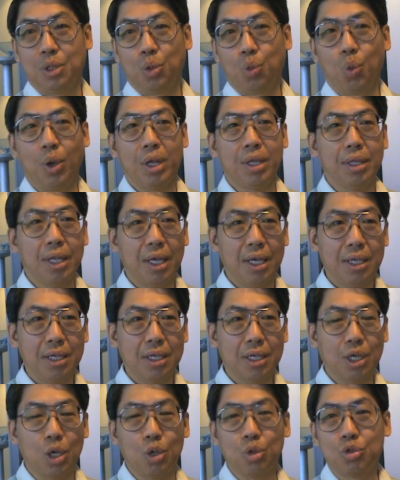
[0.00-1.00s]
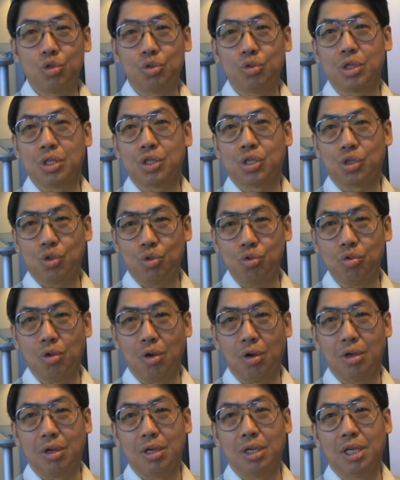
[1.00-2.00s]
when they go to the
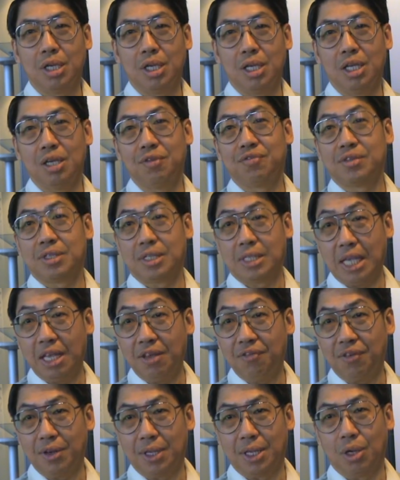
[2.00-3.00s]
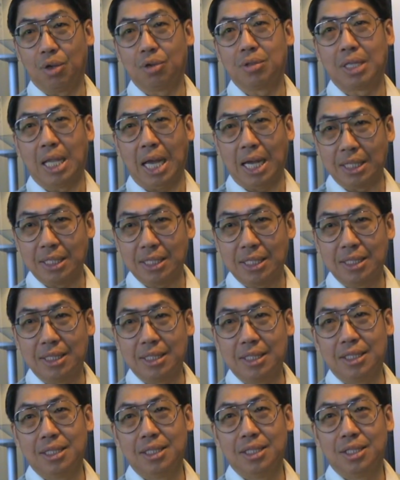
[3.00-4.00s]
school, if safely or not.
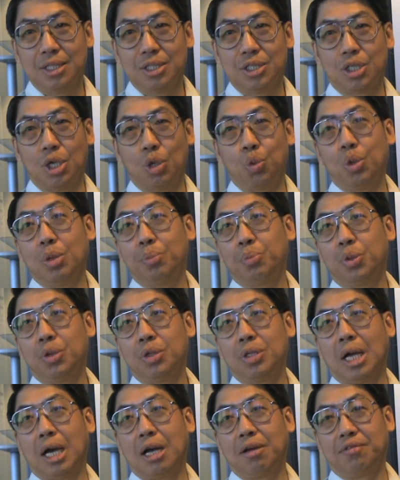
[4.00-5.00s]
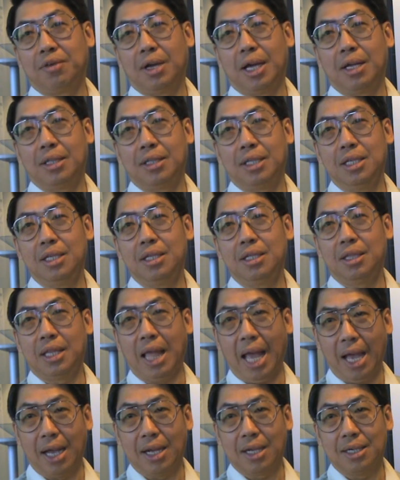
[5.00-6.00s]
So we put RFID
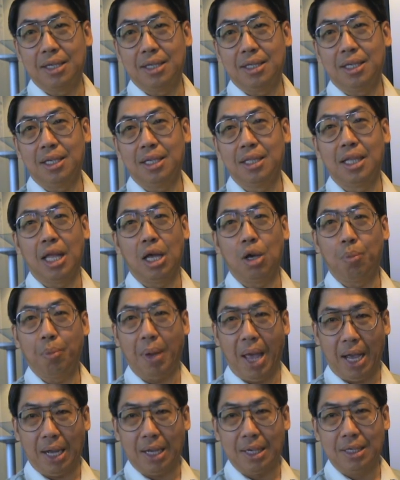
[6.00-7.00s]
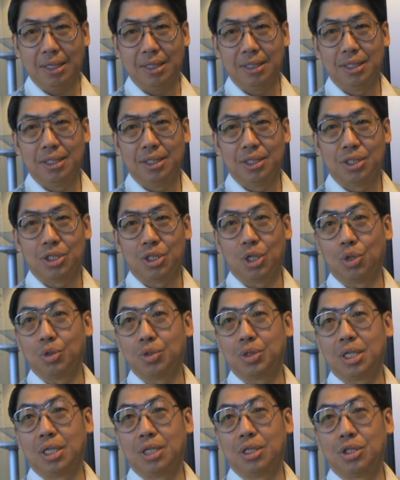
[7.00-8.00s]
tag in their bag.
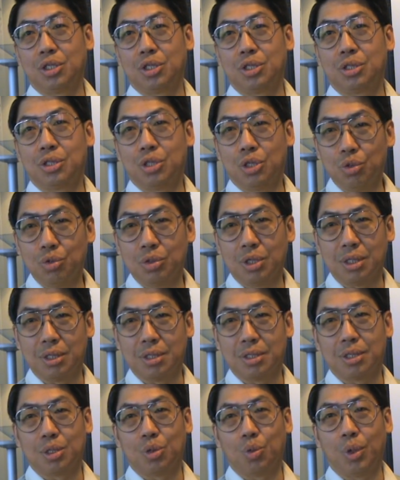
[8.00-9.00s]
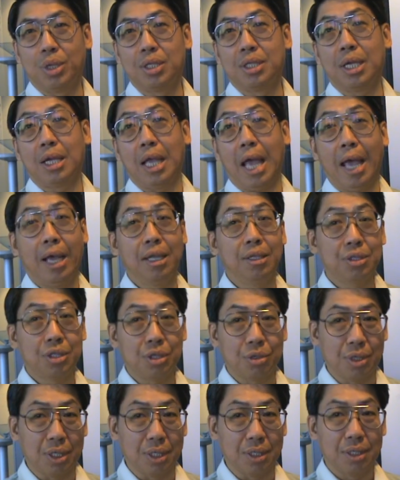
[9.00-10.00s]
So the students, when they
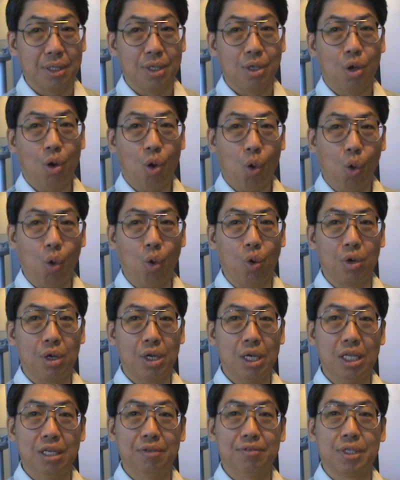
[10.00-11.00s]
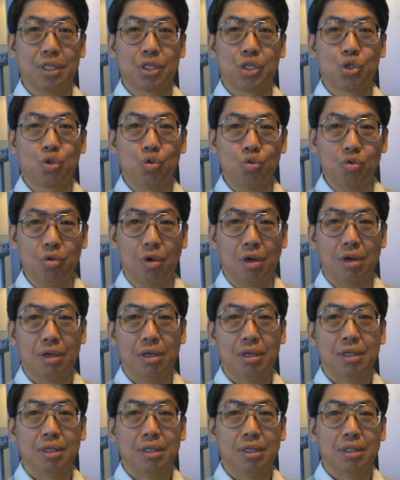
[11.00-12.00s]
entering or leave the school,
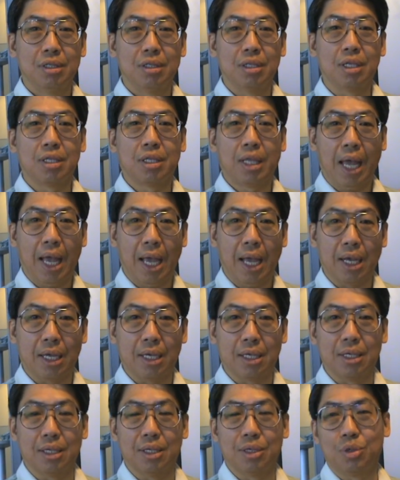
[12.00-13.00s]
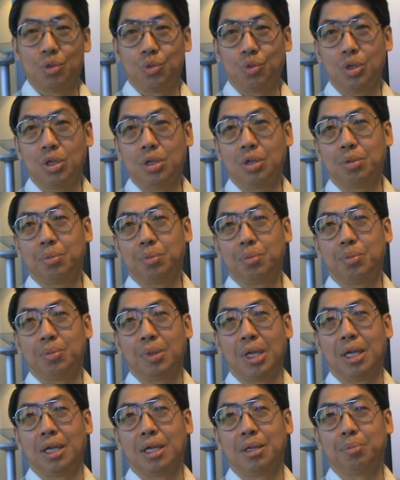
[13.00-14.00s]
the tag will
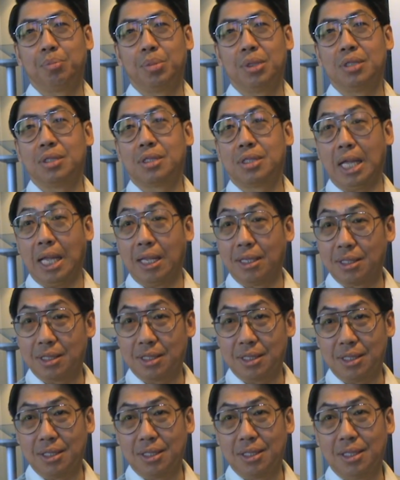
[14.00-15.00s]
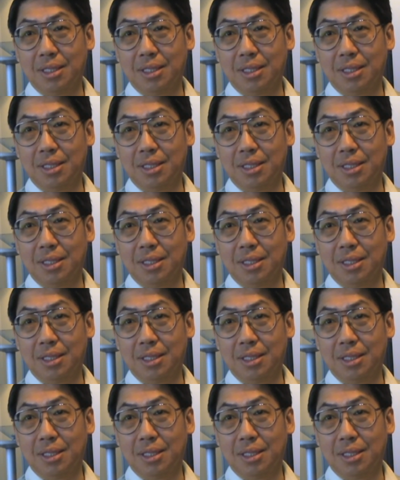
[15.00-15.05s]
be sensed,